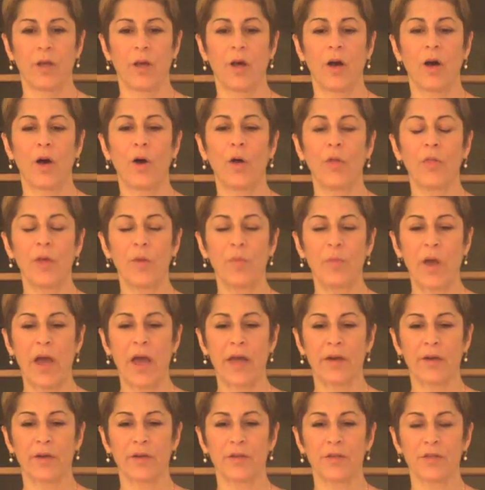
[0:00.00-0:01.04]
All that
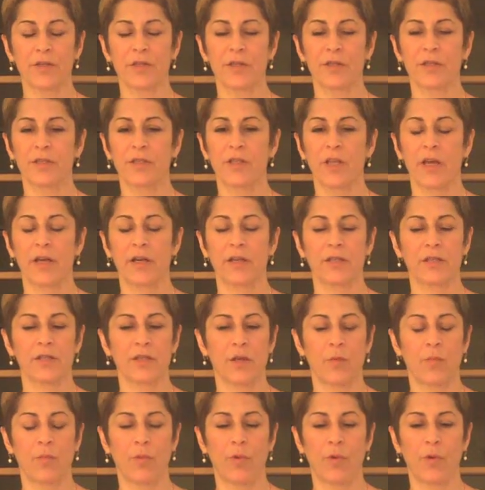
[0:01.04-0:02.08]
matters is that at
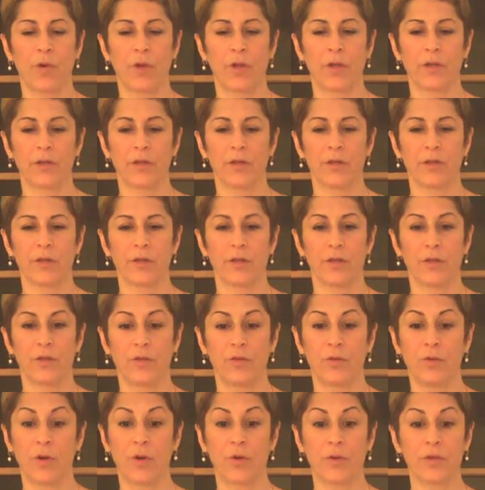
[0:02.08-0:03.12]
some point
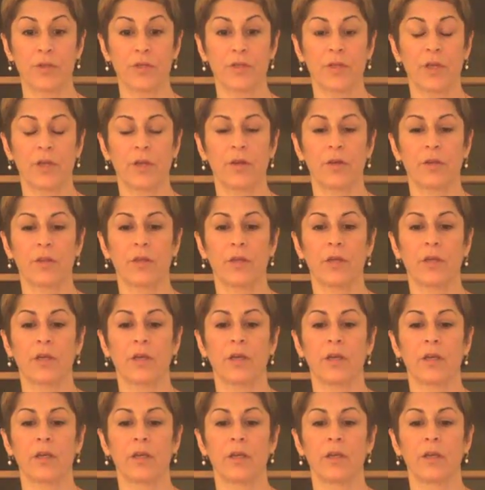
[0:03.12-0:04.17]
you notice that you're
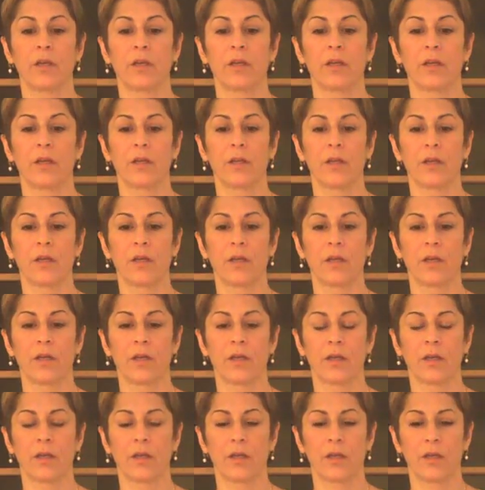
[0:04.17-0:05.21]
thinking,
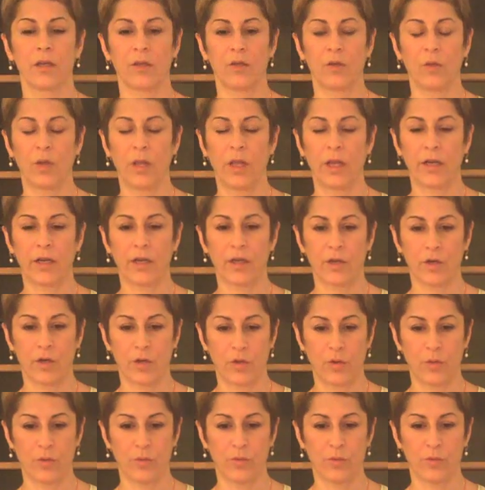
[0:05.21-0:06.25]
you let it go,